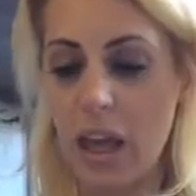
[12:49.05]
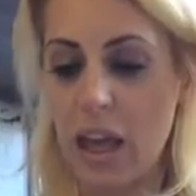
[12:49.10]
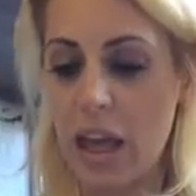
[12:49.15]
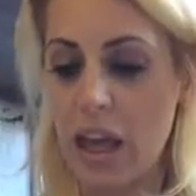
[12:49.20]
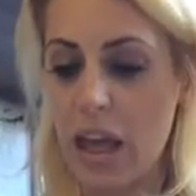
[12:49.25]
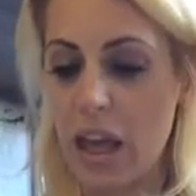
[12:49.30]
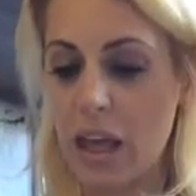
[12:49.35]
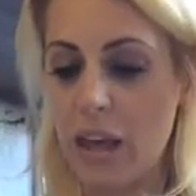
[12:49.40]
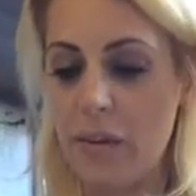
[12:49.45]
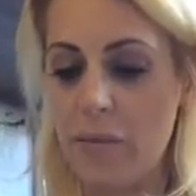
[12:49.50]

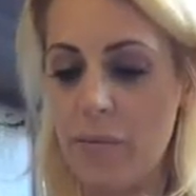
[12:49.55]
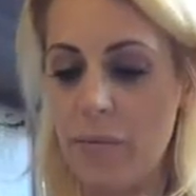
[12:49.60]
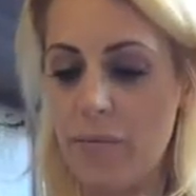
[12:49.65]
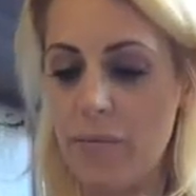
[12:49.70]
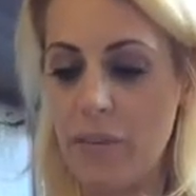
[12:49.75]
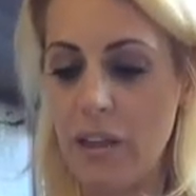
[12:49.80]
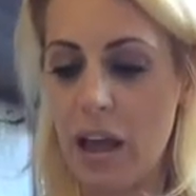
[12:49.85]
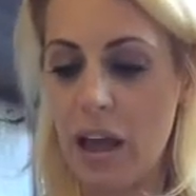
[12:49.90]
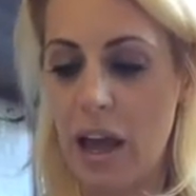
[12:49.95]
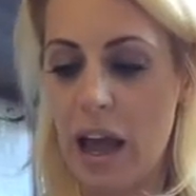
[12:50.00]

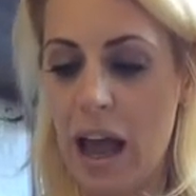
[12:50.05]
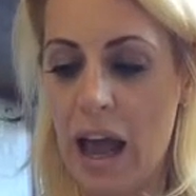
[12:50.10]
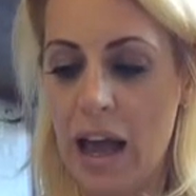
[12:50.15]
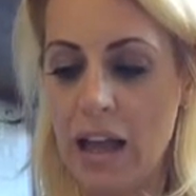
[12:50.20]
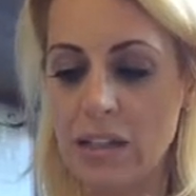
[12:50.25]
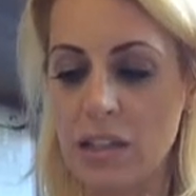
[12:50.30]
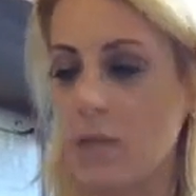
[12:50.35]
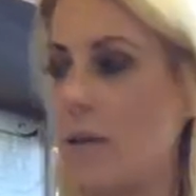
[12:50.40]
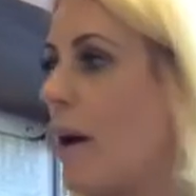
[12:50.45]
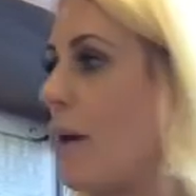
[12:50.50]
and
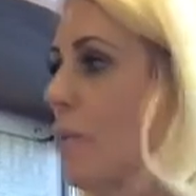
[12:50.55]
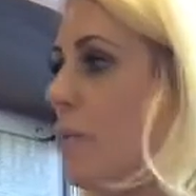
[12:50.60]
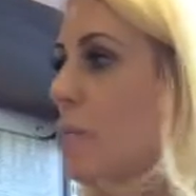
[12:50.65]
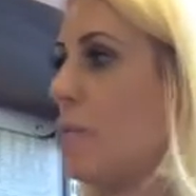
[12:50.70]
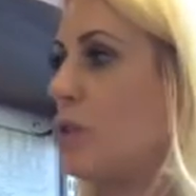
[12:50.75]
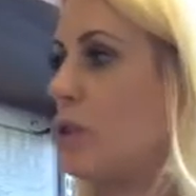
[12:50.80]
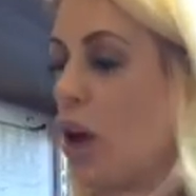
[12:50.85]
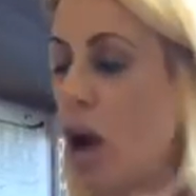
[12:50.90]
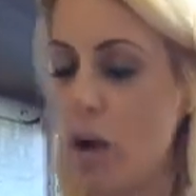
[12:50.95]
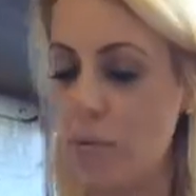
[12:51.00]
so I would
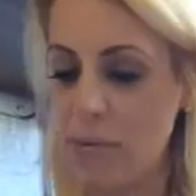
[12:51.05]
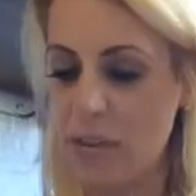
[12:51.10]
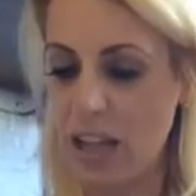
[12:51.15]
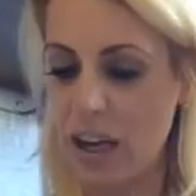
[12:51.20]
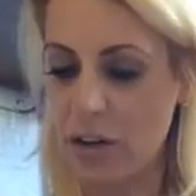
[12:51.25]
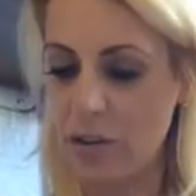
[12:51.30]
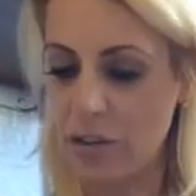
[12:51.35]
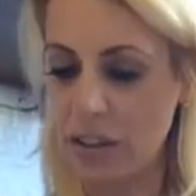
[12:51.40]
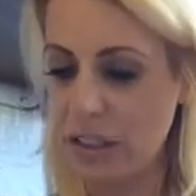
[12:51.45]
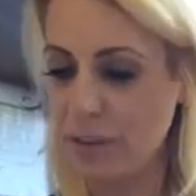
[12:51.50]
be starting with
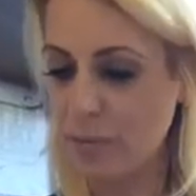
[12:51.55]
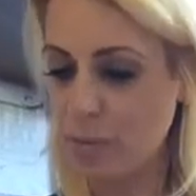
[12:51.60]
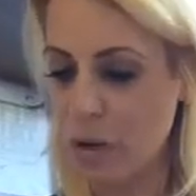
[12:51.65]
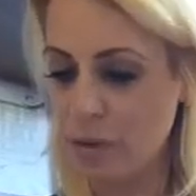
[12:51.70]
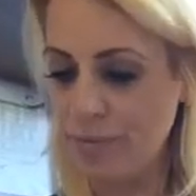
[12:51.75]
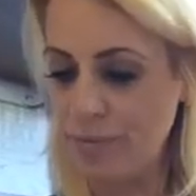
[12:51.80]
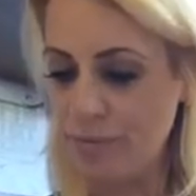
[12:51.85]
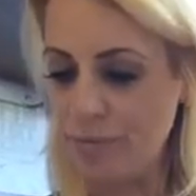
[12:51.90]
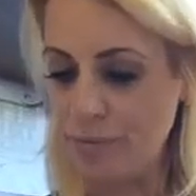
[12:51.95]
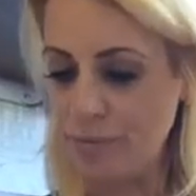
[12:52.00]
that green one,